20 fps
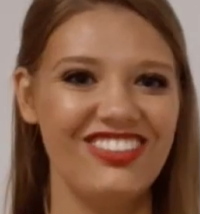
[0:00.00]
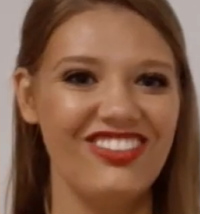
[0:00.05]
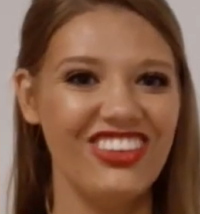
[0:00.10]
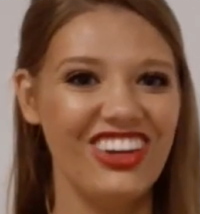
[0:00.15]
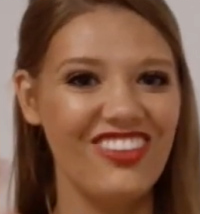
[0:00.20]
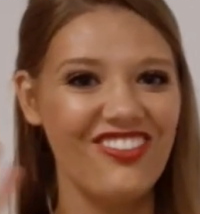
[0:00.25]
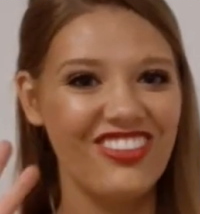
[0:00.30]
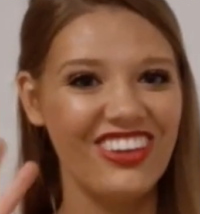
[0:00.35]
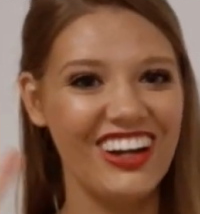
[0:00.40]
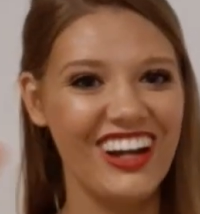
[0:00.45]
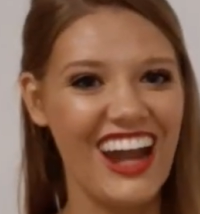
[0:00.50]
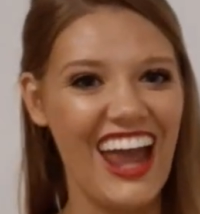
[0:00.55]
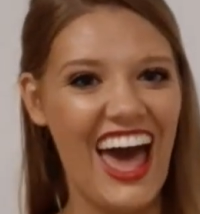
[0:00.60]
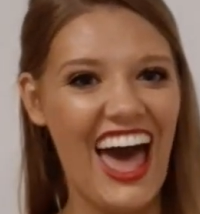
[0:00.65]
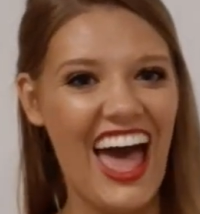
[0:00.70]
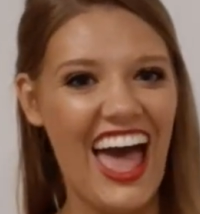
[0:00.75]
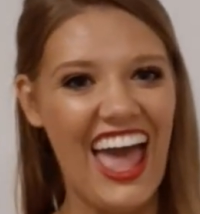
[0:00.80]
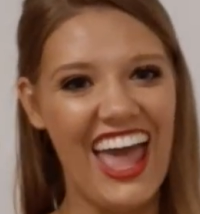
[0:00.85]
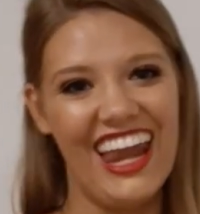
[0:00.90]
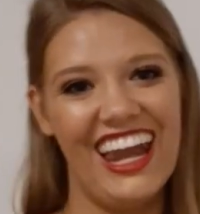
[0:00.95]
number
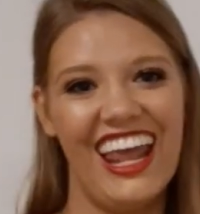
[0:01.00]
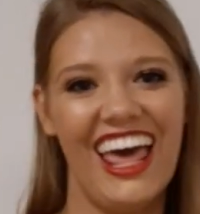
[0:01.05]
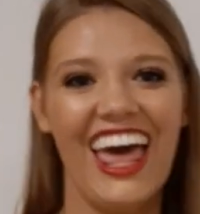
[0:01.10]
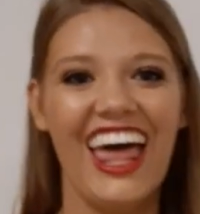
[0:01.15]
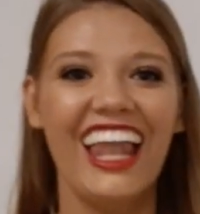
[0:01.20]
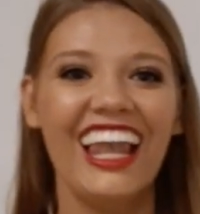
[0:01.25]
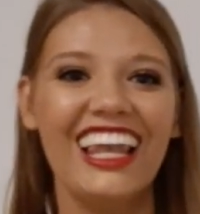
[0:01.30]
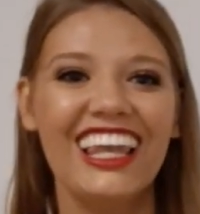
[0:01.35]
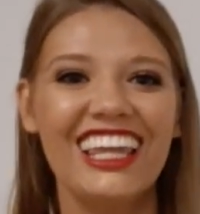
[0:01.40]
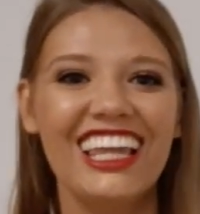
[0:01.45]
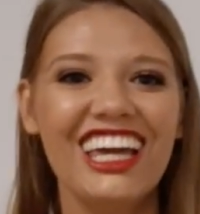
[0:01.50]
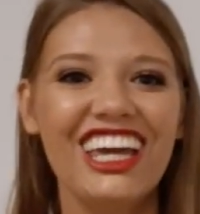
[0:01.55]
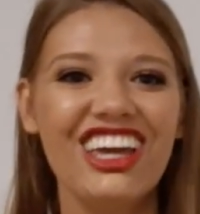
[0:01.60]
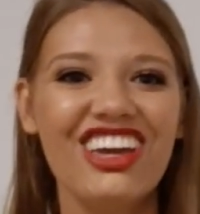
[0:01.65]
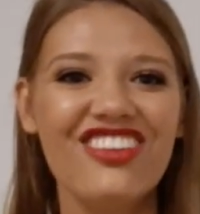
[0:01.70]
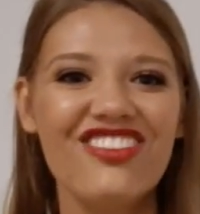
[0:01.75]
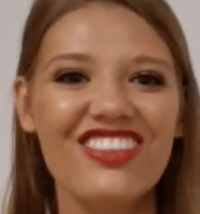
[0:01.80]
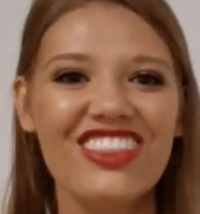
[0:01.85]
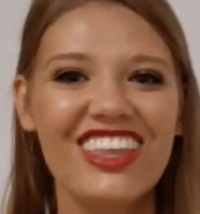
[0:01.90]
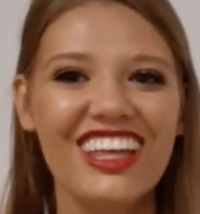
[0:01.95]
9,
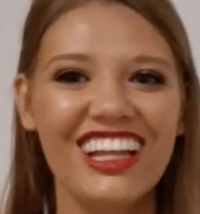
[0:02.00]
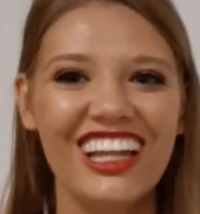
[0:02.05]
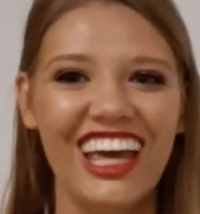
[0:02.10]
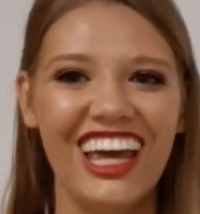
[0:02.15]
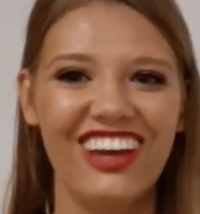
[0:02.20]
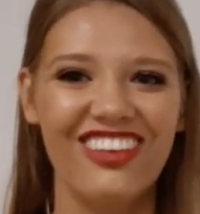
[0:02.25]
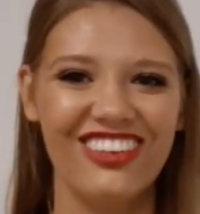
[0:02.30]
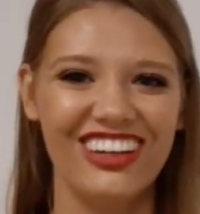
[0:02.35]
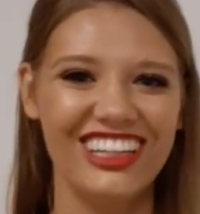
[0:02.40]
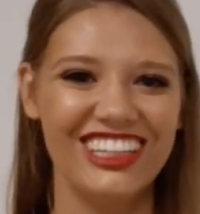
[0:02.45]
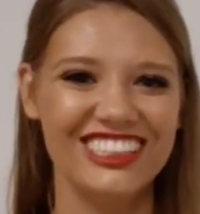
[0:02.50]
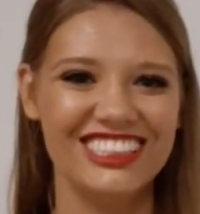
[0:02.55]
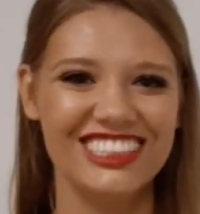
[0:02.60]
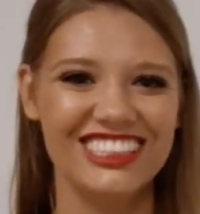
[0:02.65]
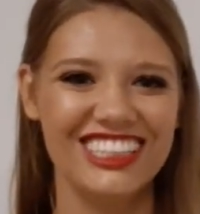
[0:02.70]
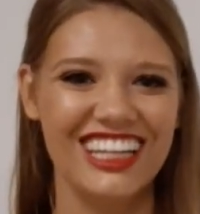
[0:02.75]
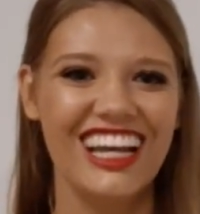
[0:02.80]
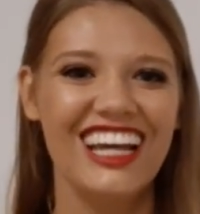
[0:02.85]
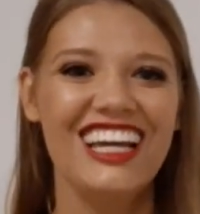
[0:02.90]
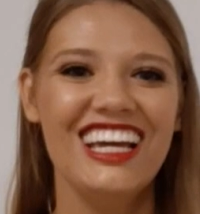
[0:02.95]
live the
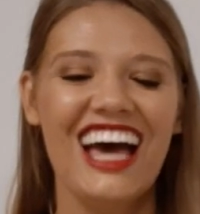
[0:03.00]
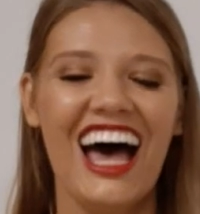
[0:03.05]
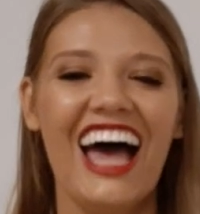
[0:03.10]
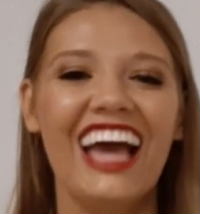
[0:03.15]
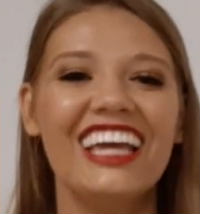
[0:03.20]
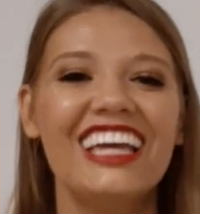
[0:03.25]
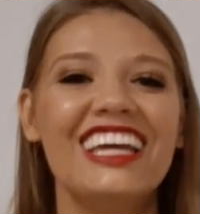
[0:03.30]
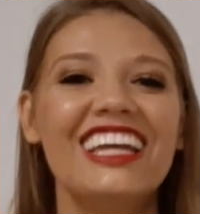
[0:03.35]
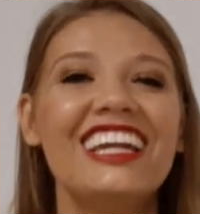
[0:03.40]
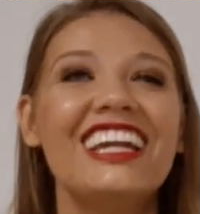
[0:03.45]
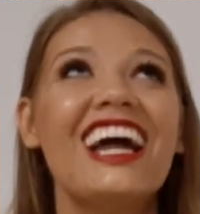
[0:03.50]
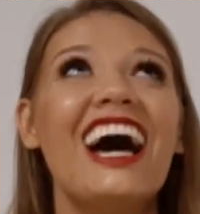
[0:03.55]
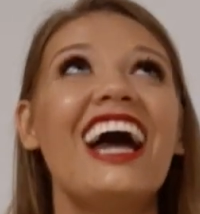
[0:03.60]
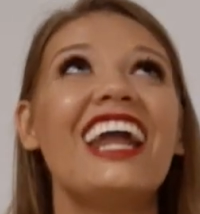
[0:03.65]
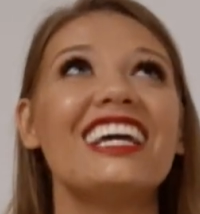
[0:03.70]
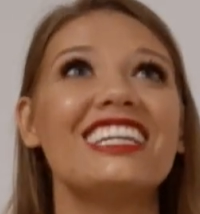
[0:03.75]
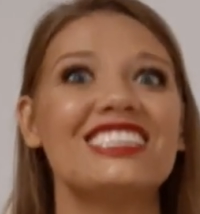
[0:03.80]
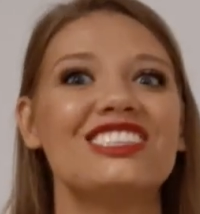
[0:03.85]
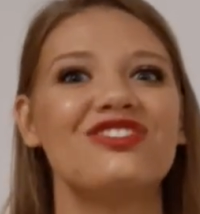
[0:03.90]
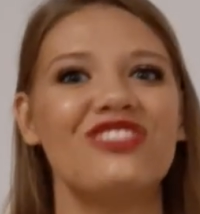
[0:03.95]
language. I cannot
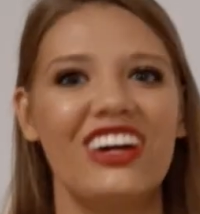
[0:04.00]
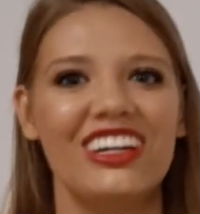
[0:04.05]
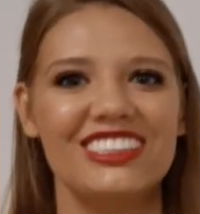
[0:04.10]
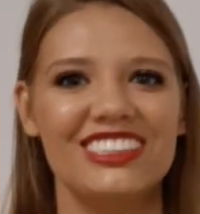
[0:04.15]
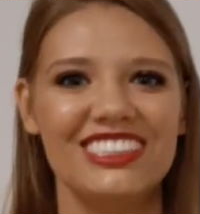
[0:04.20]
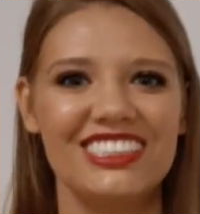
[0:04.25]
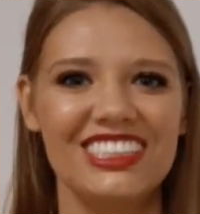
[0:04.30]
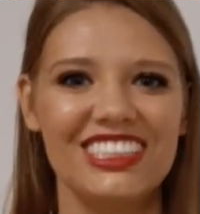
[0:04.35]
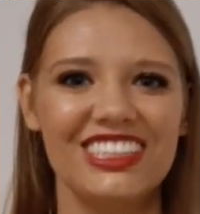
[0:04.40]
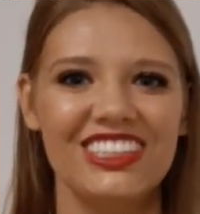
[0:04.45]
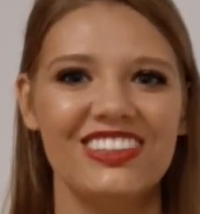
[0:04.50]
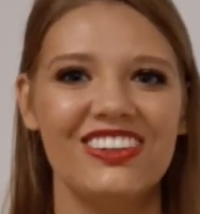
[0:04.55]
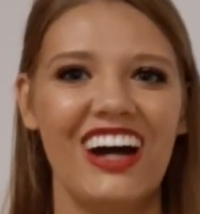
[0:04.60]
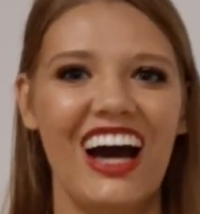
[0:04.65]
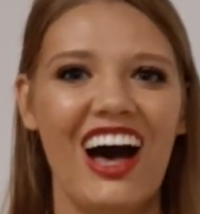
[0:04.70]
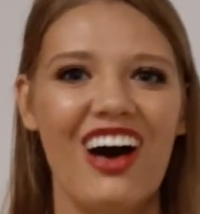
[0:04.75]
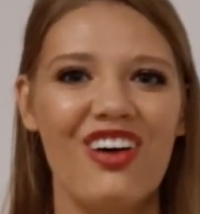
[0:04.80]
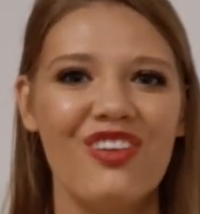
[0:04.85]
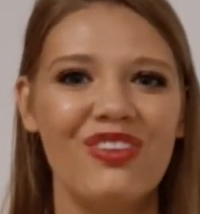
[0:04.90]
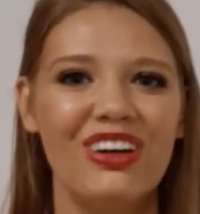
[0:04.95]
express to you
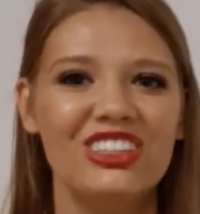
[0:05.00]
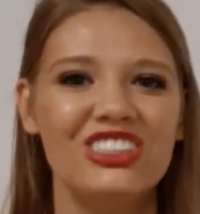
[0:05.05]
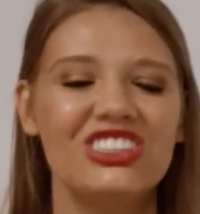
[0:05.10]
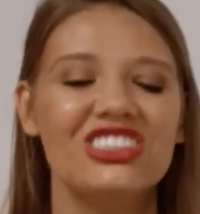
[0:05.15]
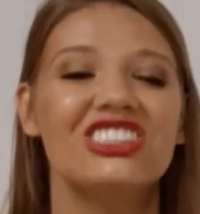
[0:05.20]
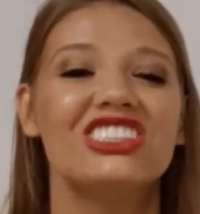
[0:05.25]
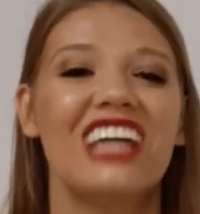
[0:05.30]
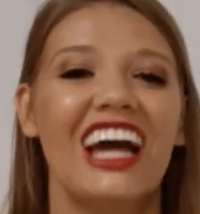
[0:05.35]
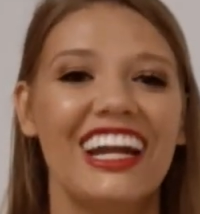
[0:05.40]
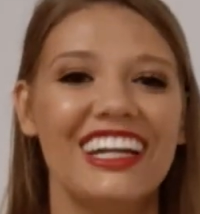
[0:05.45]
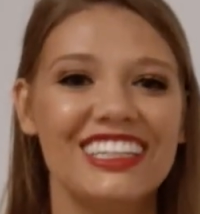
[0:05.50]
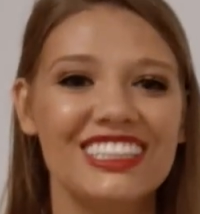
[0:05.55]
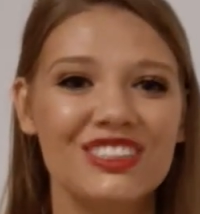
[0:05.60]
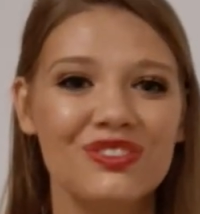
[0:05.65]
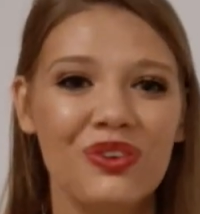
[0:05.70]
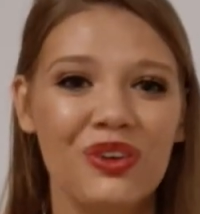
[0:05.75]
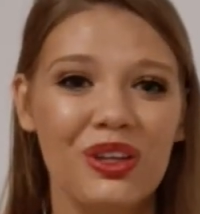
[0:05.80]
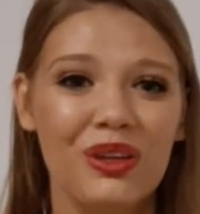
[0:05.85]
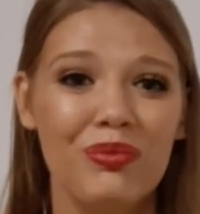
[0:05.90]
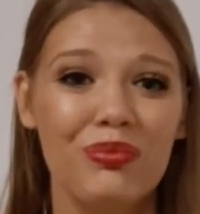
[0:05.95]
how much your Chinese
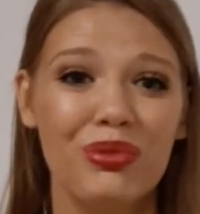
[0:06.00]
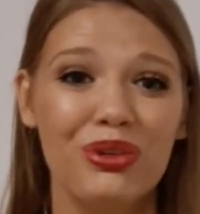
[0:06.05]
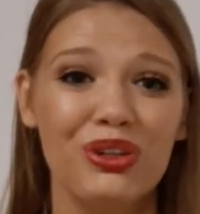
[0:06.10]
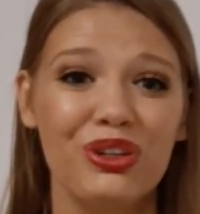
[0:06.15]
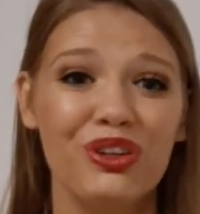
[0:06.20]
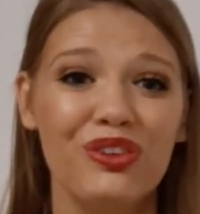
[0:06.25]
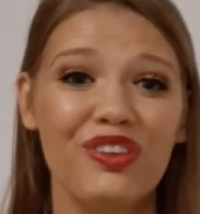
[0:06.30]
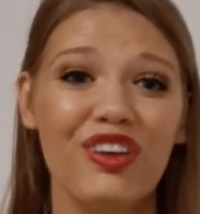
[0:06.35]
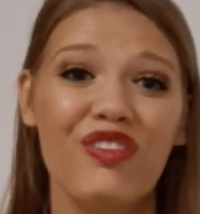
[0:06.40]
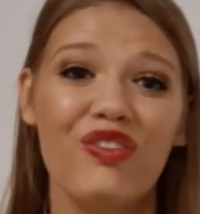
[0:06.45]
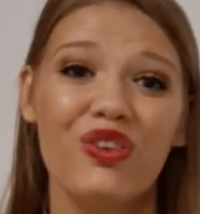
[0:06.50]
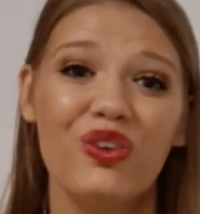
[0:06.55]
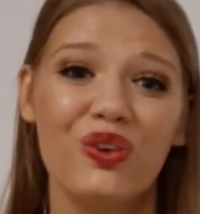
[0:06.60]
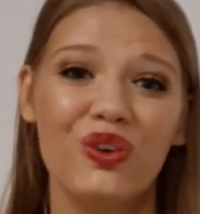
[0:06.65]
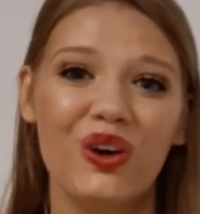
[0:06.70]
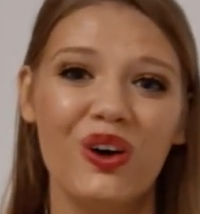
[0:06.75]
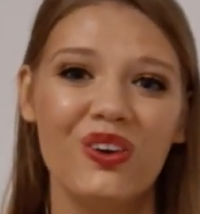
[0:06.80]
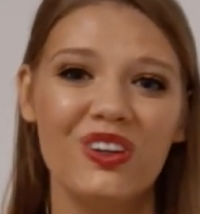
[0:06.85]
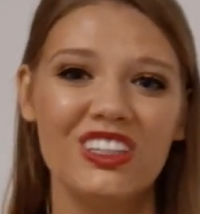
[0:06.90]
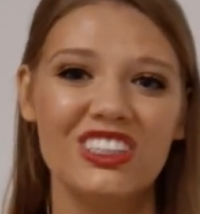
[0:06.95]
will improve if you
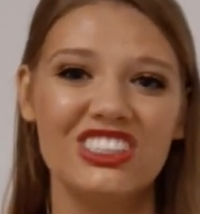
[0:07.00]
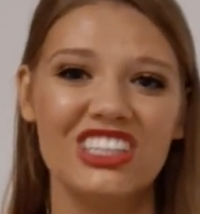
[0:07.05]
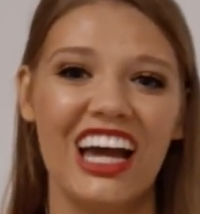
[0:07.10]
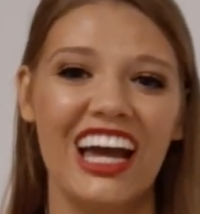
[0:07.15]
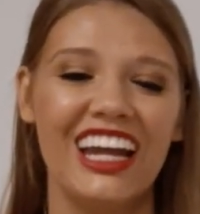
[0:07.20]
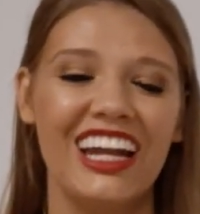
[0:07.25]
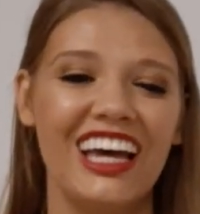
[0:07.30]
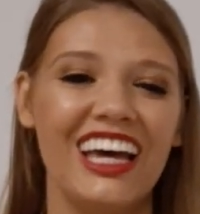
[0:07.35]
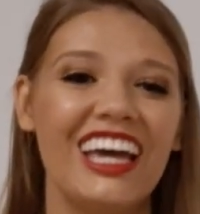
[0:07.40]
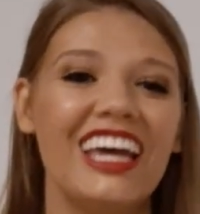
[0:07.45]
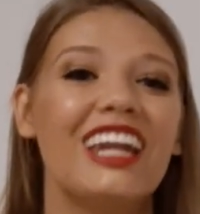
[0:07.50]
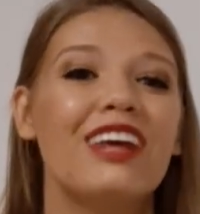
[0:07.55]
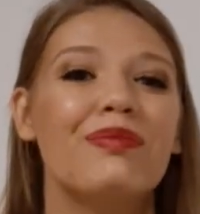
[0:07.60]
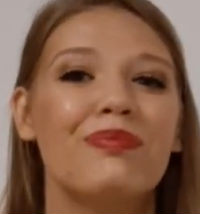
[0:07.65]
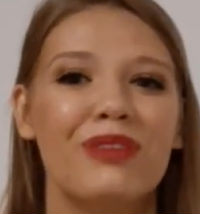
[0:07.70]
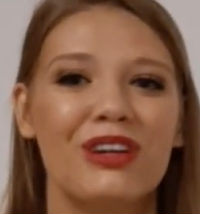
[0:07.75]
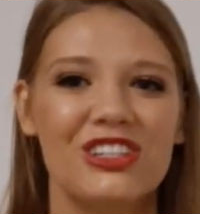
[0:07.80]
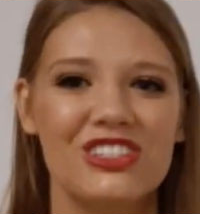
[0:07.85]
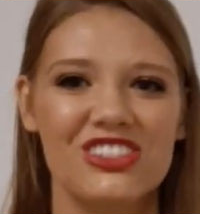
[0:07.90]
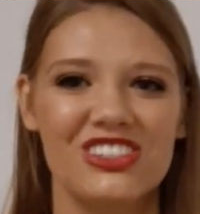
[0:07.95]
go to China and
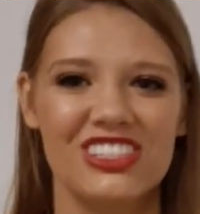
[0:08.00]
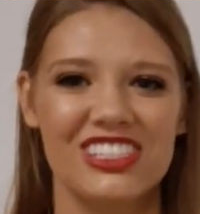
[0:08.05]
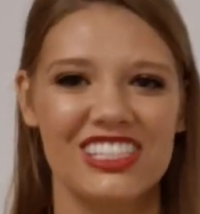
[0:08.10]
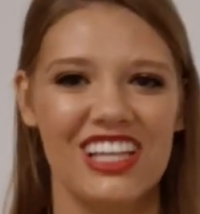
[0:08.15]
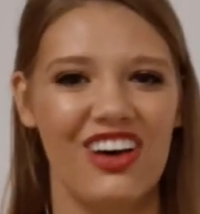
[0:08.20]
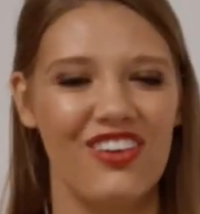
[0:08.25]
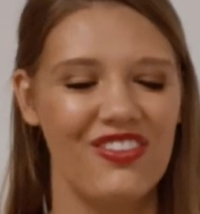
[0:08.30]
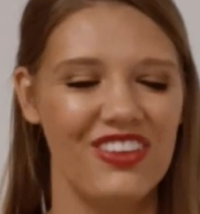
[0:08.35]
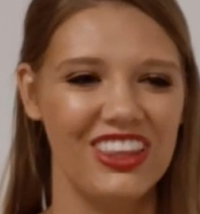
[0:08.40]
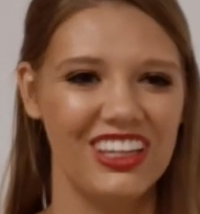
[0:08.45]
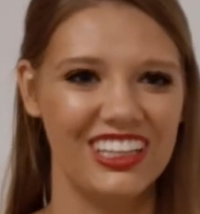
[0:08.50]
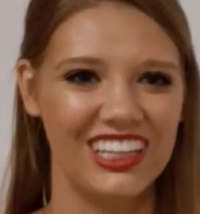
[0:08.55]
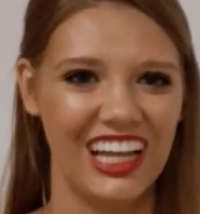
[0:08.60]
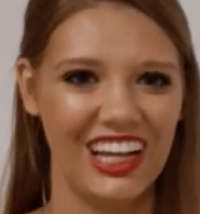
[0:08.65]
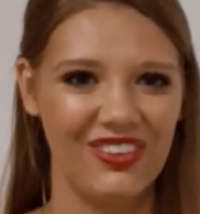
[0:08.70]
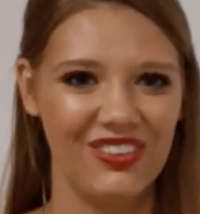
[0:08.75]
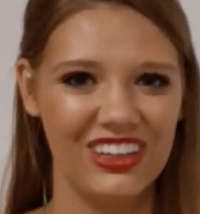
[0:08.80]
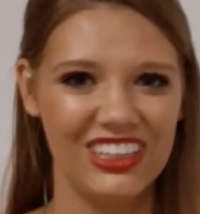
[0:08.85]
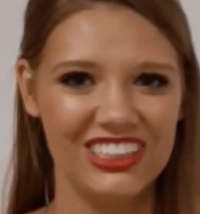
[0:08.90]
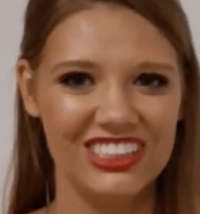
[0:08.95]
immerse yourself in the
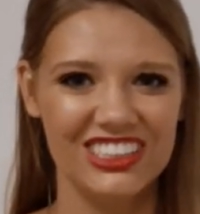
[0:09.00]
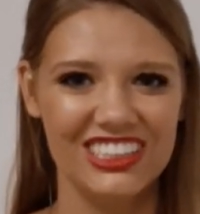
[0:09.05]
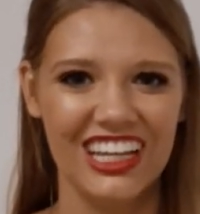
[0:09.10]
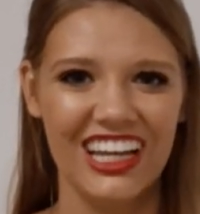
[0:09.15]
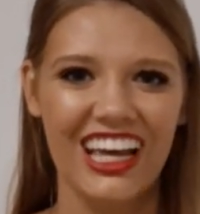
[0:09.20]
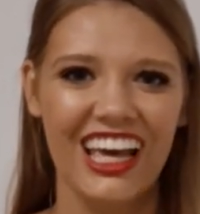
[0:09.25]
language.